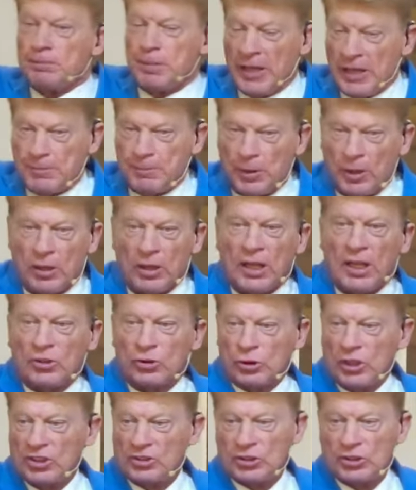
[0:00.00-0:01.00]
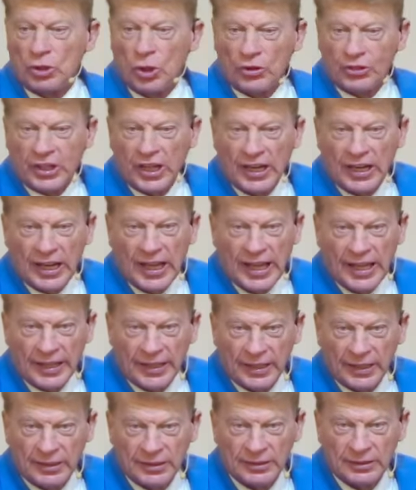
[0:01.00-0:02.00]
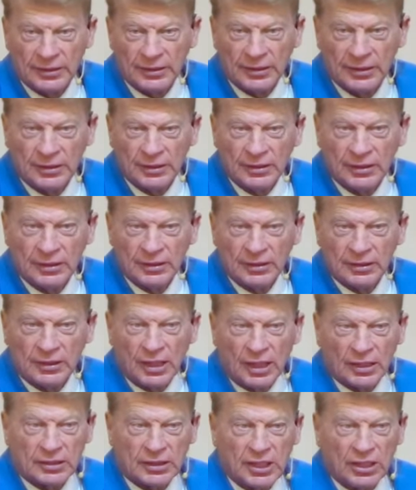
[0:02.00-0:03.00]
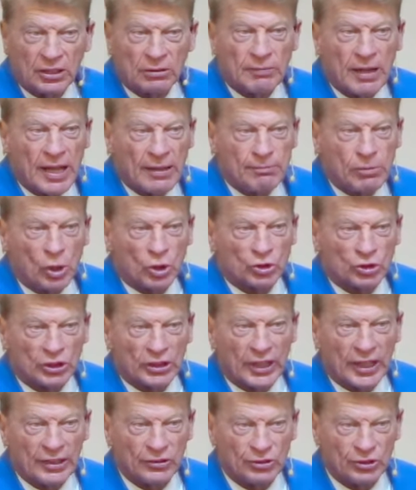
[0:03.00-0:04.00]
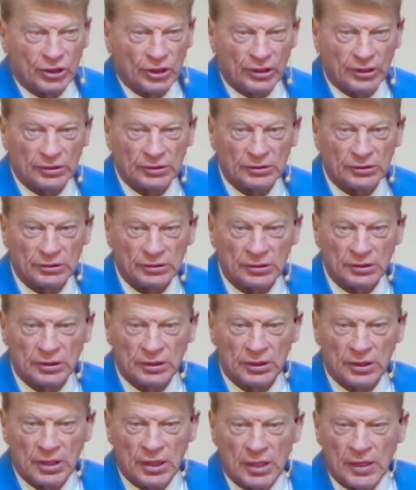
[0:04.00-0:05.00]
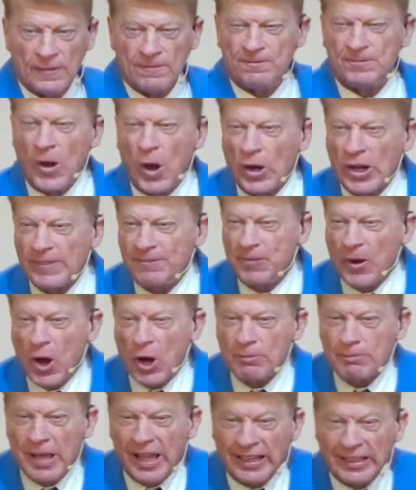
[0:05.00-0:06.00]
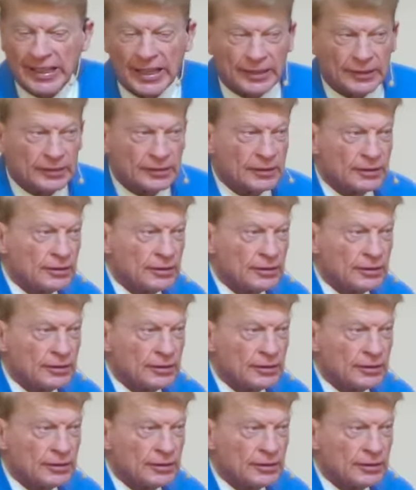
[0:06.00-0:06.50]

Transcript: people as there is in North Carolina got killed by abortion last year. 44 million.